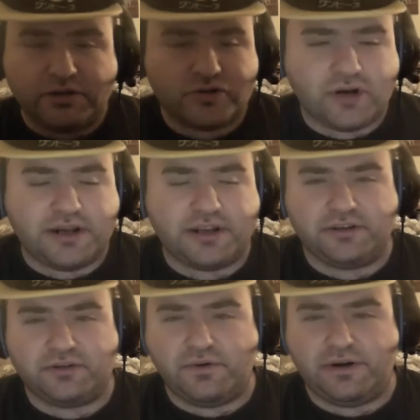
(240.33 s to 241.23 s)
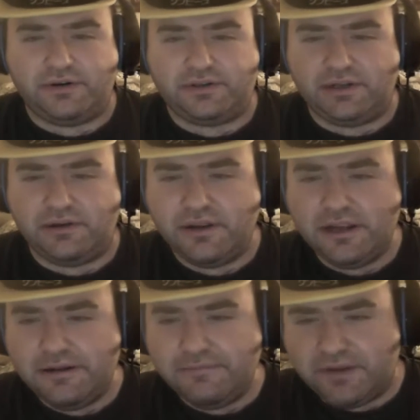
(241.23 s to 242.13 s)
I saw it trending on Twitter, so
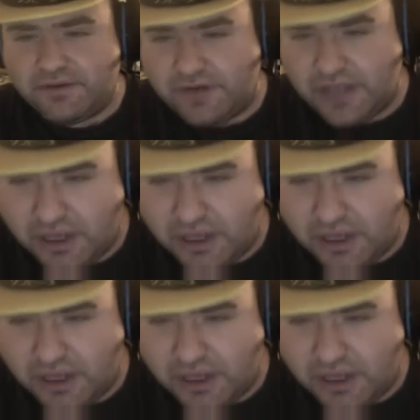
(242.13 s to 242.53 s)
let's